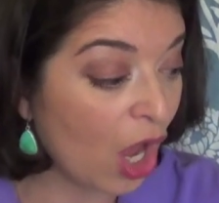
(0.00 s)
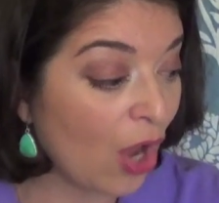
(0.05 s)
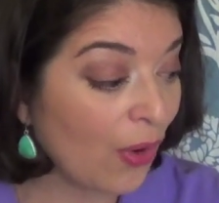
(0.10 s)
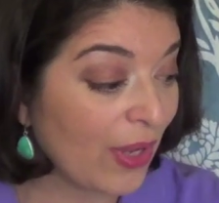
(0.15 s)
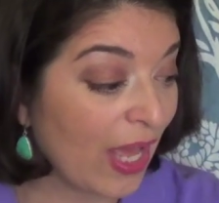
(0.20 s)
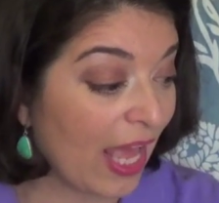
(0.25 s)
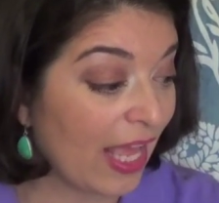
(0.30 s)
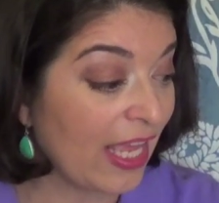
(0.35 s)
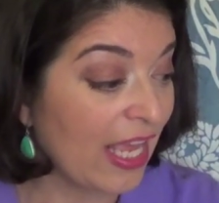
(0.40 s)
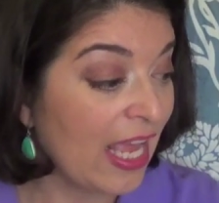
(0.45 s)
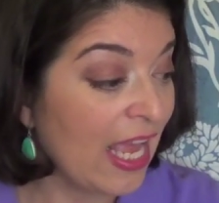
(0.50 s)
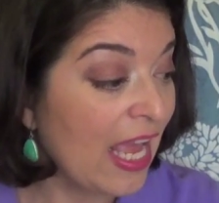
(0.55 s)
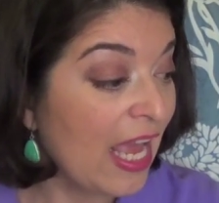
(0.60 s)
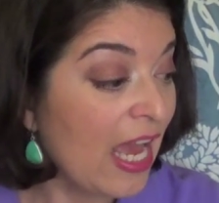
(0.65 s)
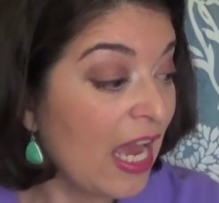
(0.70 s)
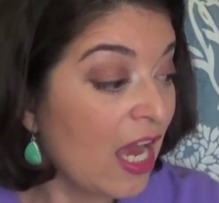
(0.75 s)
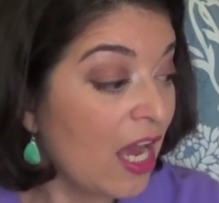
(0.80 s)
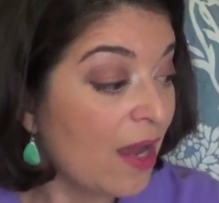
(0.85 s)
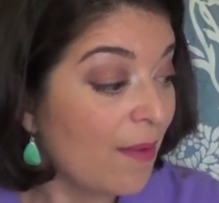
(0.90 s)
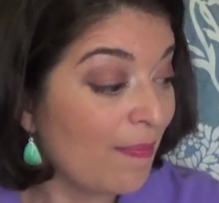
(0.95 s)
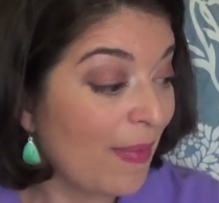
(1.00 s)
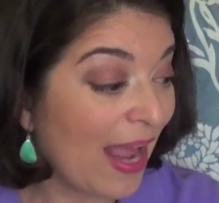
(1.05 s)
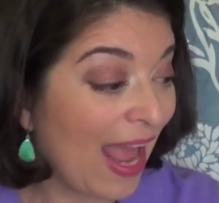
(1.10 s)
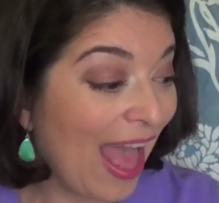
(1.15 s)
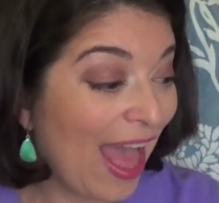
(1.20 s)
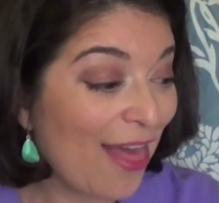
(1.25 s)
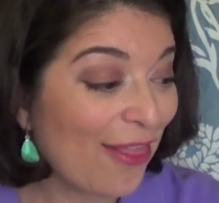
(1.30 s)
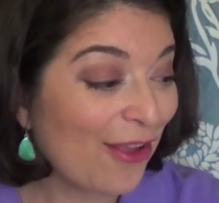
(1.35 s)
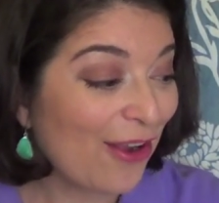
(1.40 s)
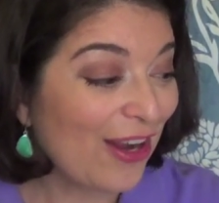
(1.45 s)
Okay, my
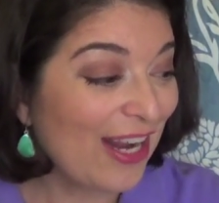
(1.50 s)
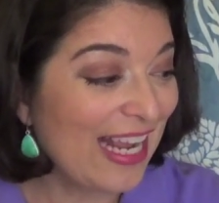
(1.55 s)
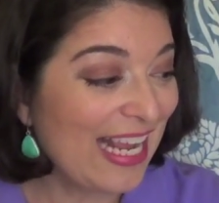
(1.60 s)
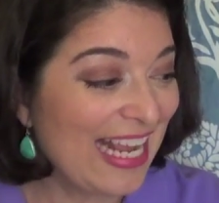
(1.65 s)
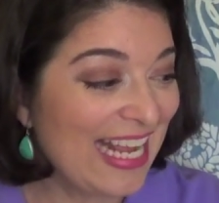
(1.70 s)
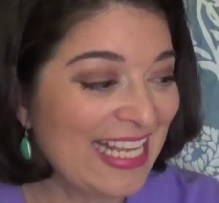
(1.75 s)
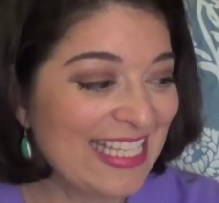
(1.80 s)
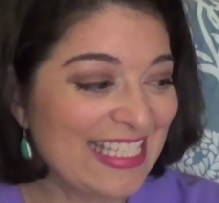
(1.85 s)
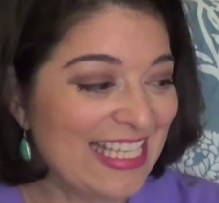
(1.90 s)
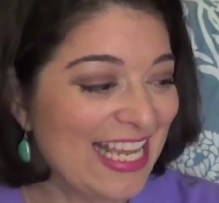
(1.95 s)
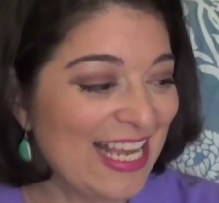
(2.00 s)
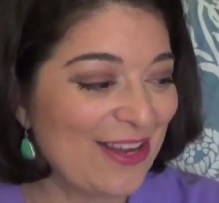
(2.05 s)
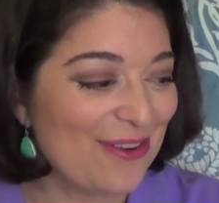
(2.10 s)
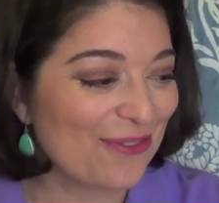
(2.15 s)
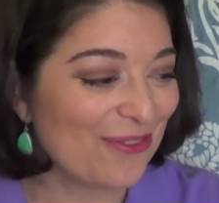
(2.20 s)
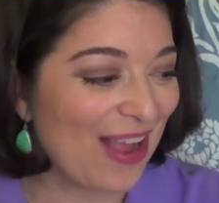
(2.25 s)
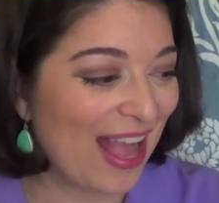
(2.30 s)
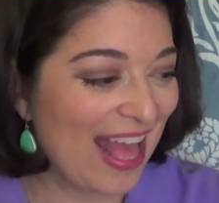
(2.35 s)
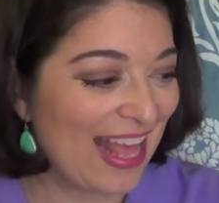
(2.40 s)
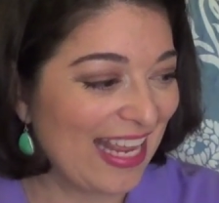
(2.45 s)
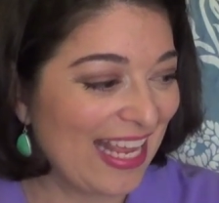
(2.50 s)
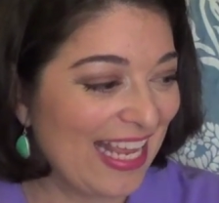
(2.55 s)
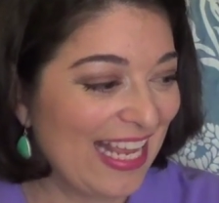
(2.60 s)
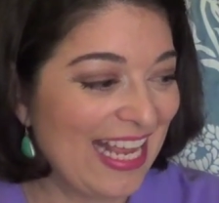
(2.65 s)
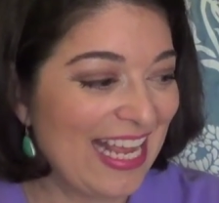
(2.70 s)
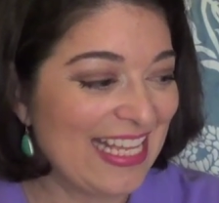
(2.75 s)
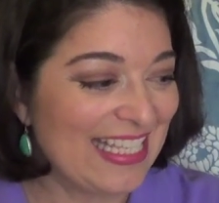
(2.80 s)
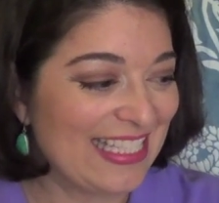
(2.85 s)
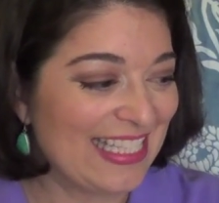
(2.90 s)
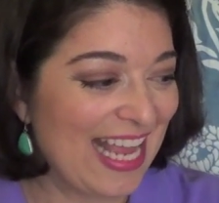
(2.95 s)
other is he
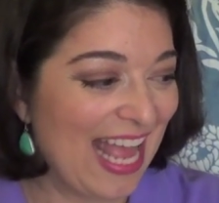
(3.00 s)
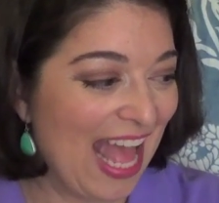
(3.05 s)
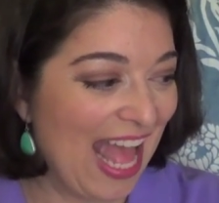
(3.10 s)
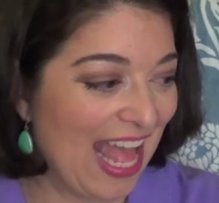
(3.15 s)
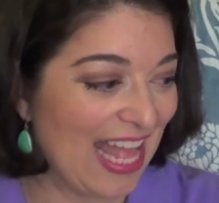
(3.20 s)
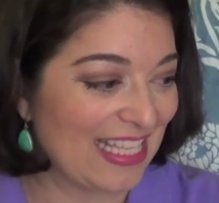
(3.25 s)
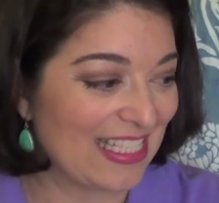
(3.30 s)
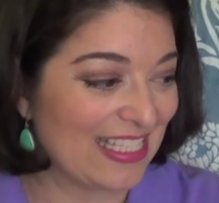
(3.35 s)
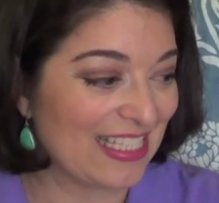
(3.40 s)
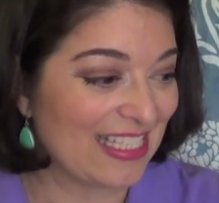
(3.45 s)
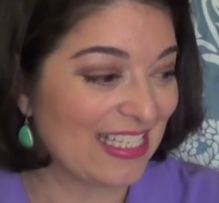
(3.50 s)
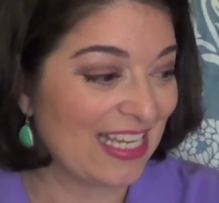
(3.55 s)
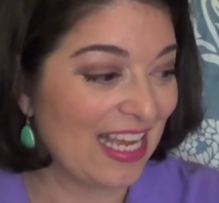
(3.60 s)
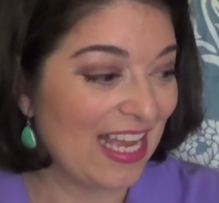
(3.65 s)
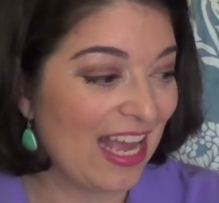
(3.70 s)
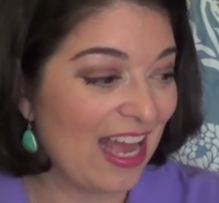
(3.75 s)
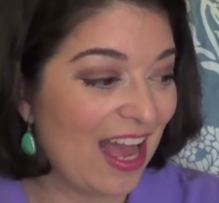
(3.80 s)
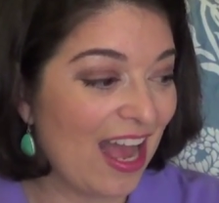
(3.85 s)
ready test